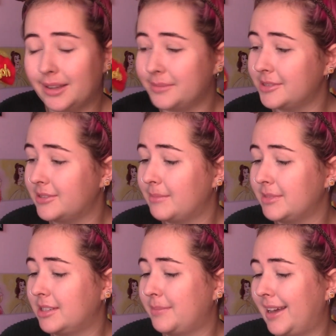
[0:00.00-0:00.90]
I'm still
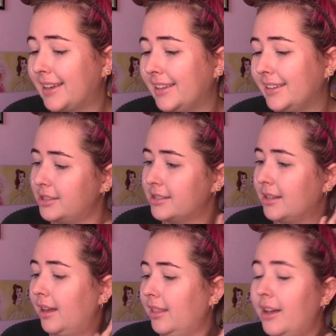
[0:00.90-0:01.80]
tempted to pack it.
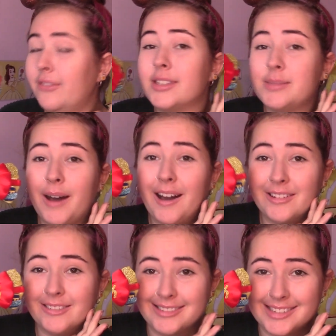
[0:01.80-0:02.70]
Just, I love the
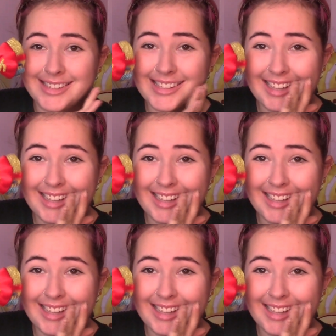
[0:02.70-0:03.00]
sparkles.